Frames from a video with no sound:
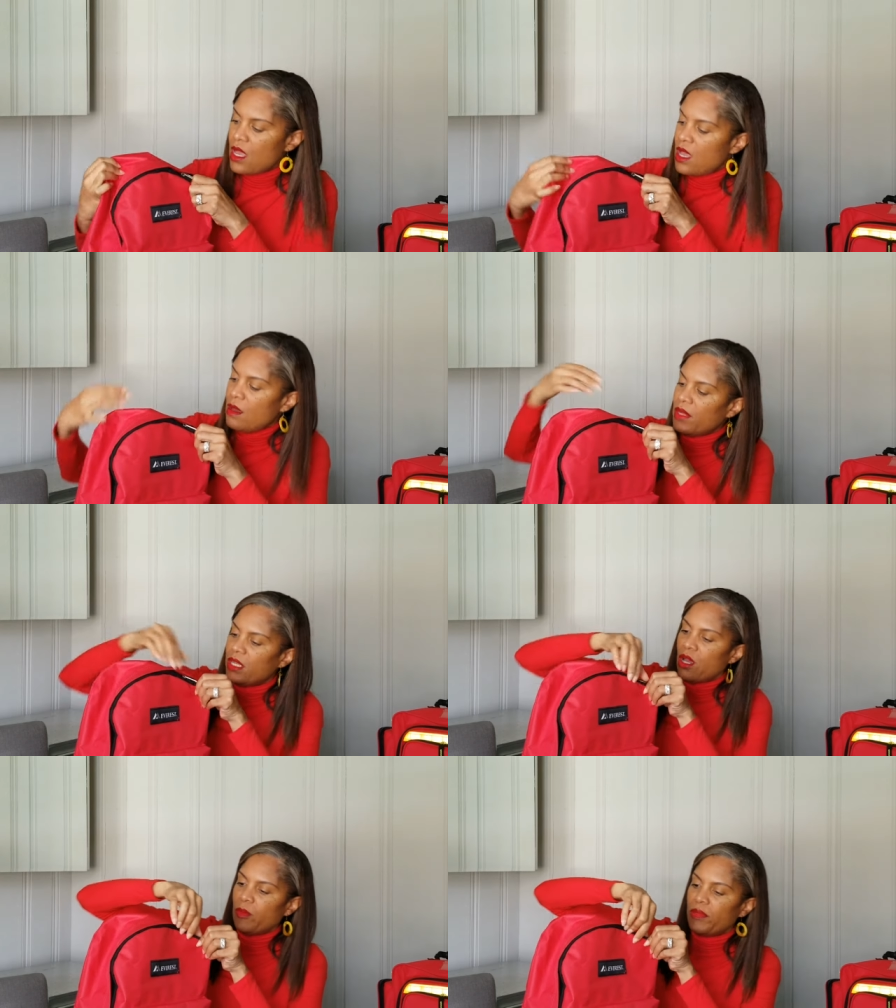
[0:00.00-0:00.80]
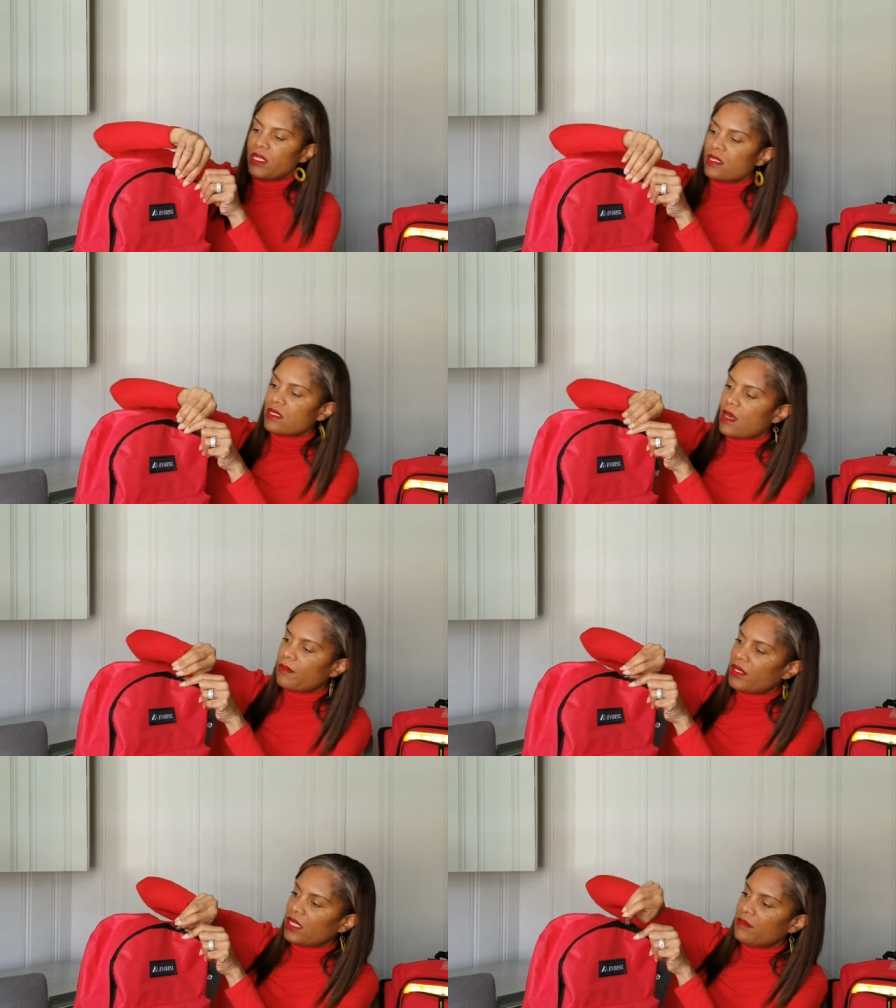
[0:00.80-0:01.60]
I'm going to open this up
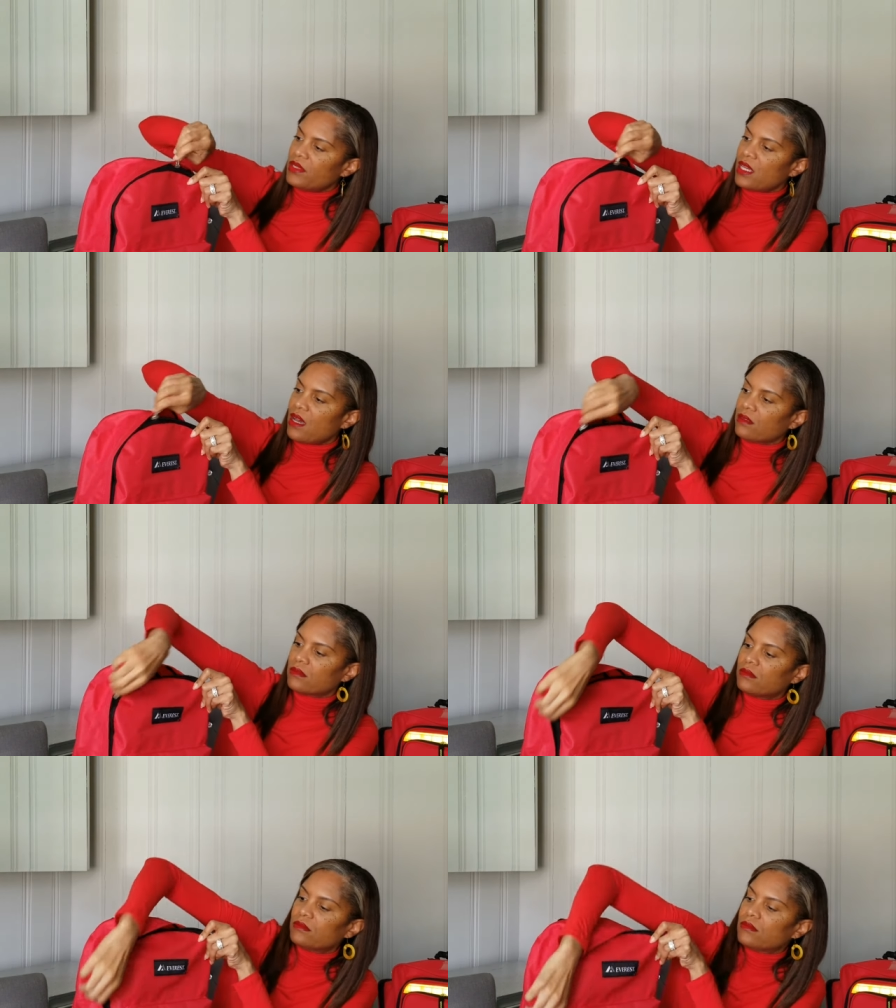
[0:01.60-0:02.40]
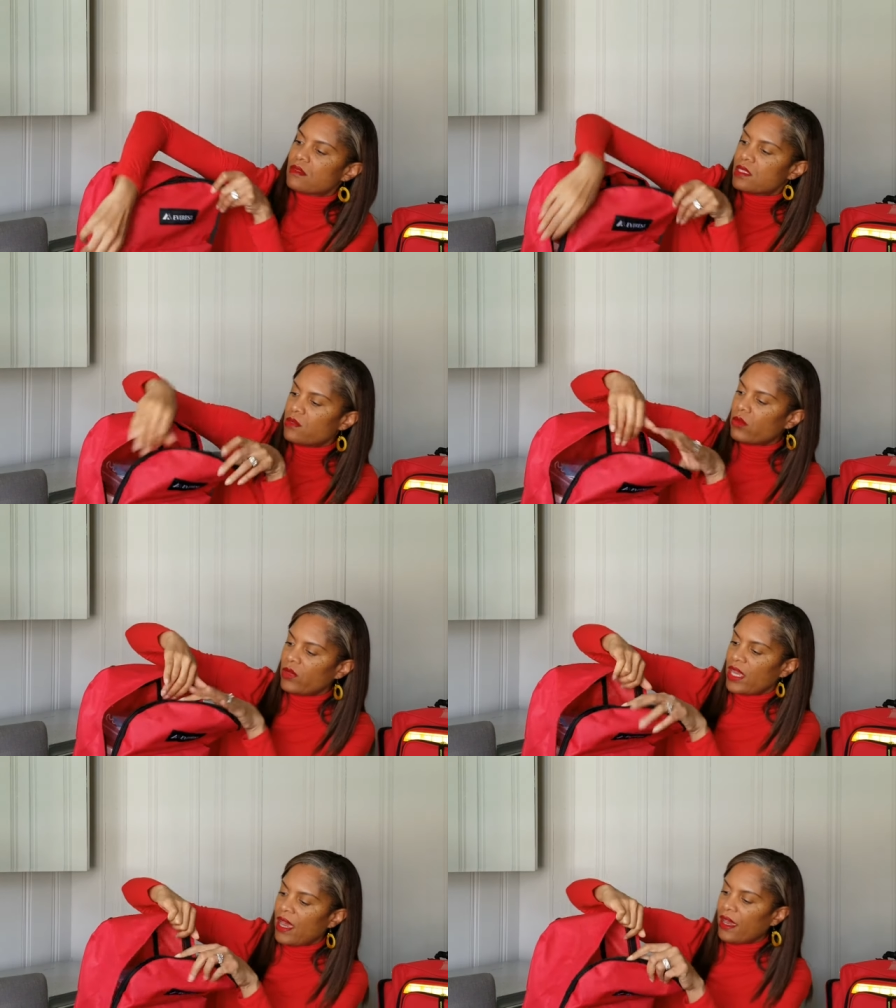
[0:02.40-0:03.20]
and empty out, see what we
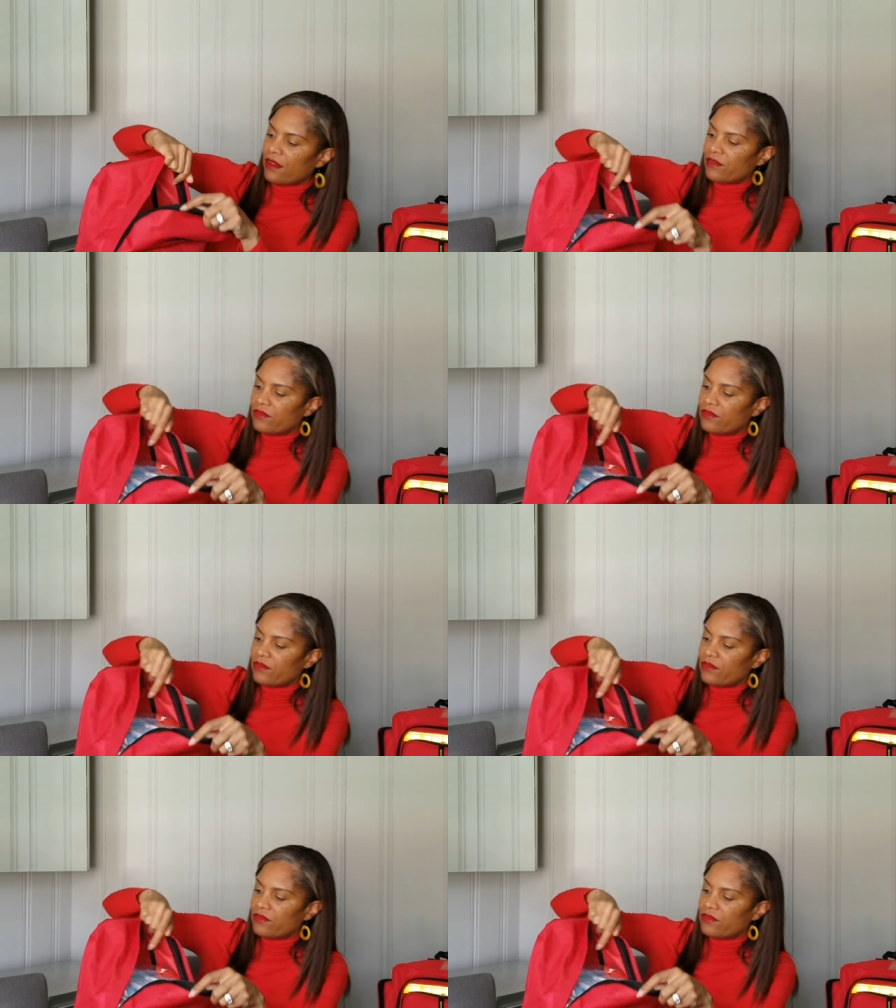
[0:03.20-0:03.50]
have.